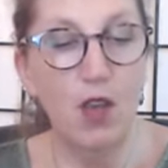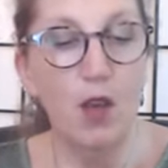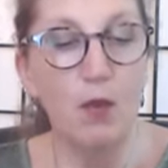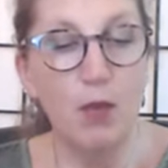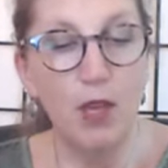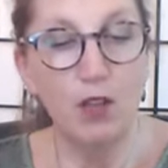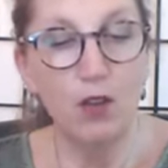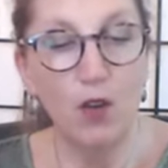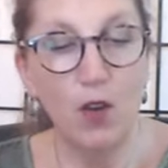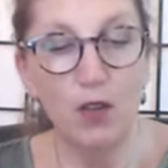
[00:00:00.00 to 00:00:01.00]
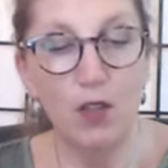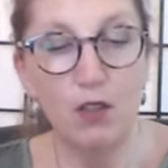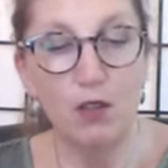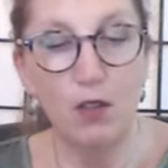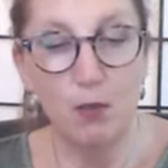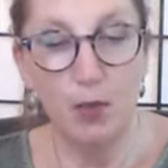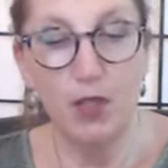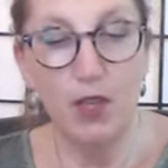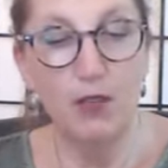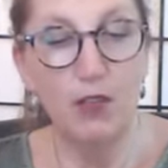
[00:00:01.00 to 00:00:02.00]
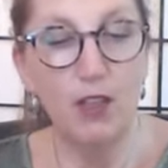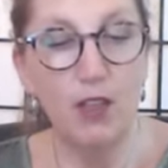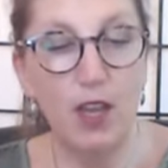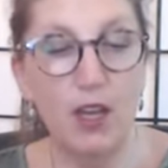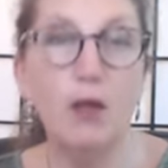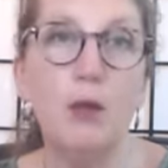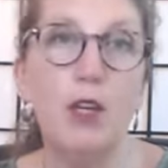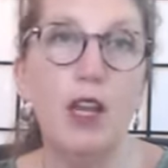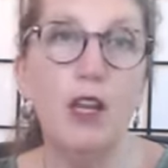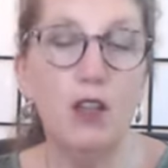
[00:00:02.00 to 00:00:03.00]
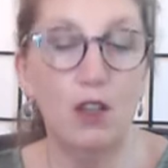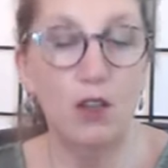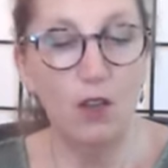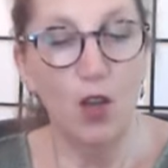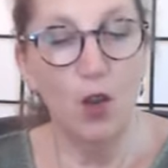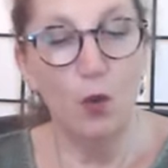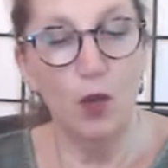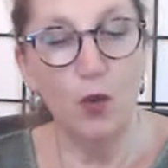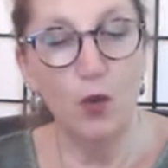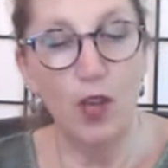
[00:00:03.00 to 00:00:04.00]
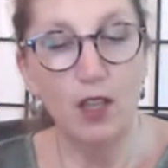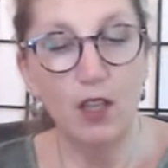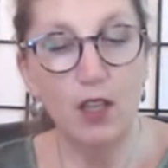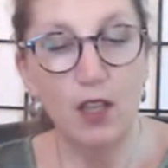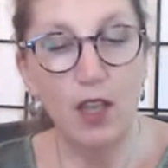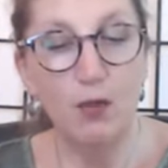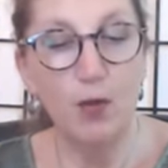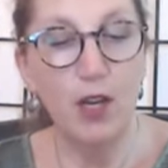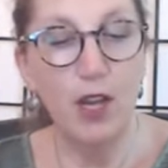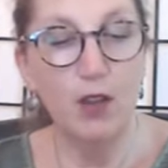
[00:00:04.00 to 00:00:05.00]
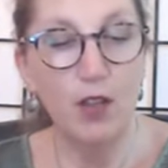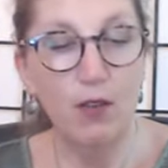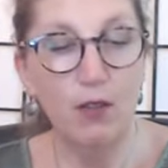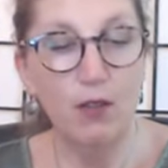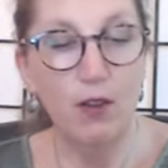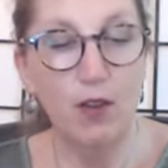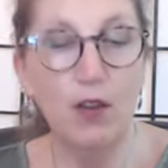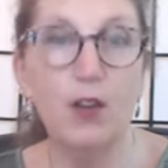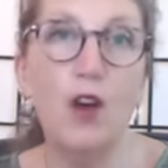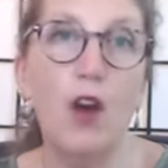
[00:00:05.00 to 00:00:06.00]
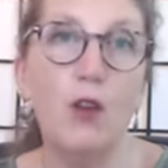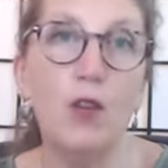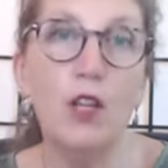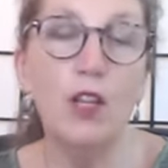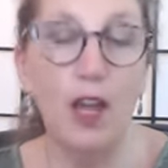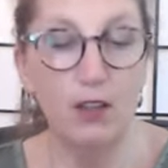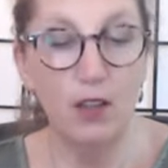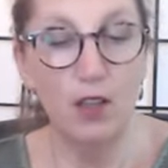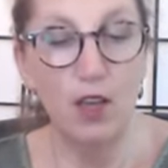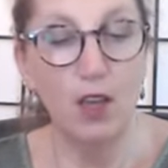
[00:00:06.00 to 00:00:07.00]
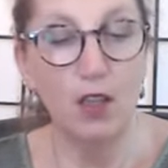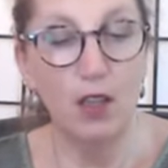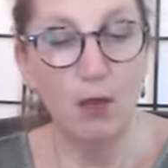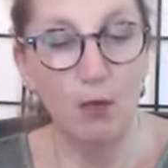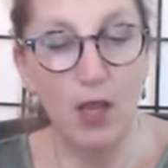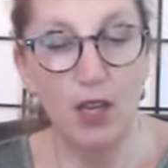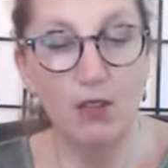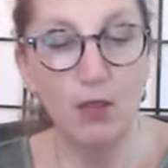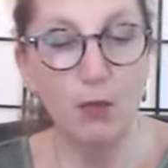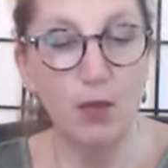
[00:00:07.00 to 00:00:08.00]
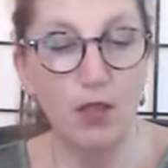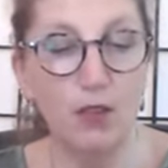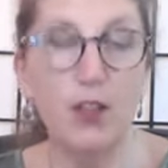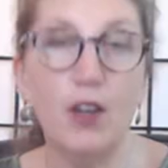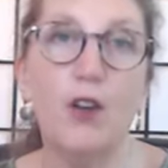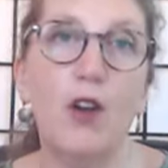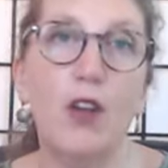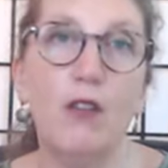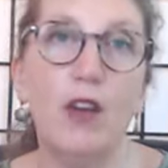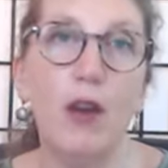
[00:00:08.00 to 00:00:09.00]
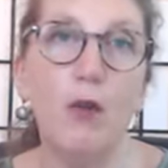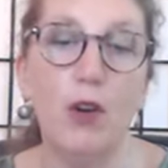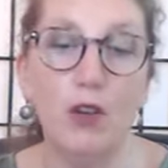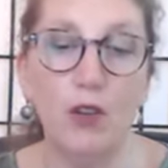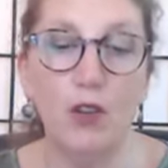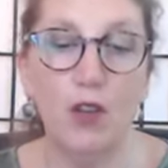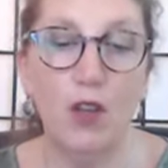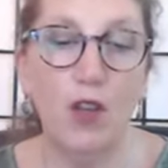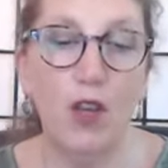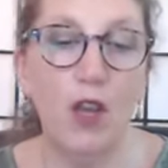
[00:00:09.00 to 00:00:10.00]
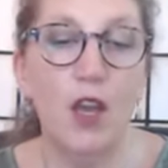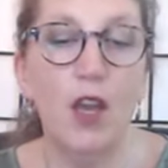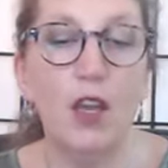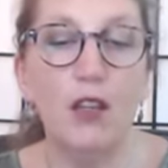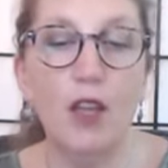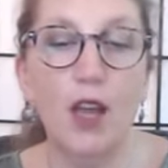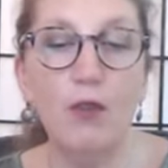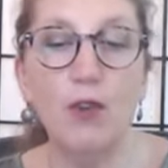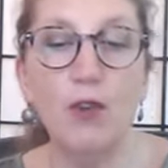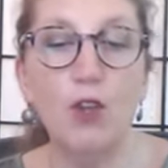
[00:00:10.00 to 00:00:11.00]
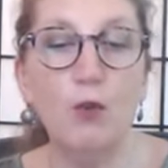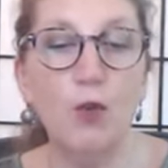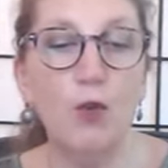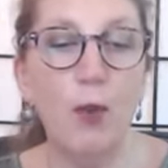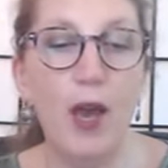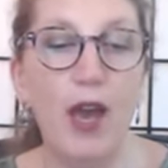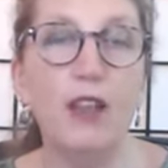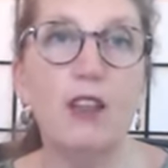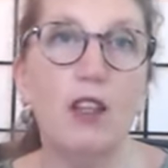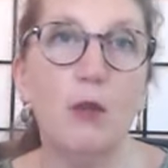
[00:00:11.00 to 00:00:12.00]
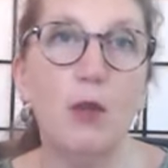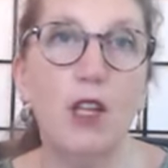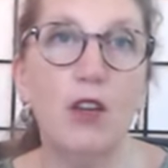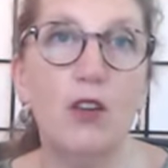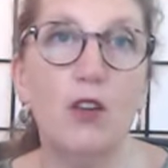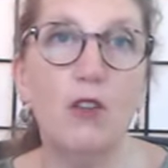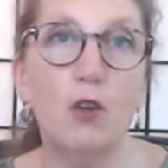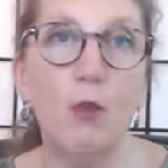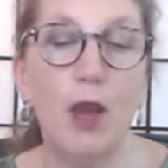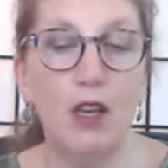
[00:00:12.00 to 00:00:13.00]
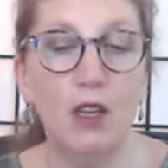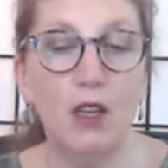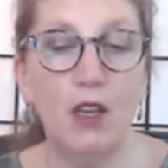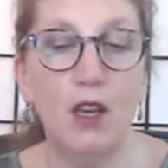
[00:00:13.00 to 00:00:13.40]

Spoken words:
Based on all these beliefs and limitations, we created the life we now live, not realizing that many of the beliefs are not even ours. It is time for you to move past the limitations of your mind.